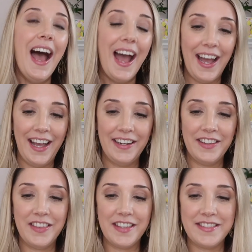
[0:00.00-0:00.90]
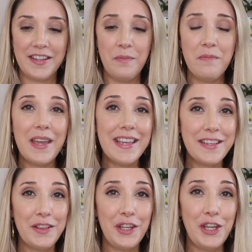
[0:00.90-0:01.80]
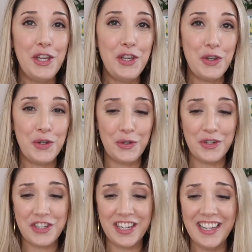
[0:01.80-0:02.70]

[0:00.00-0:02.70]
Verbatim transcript: had this amazingly huge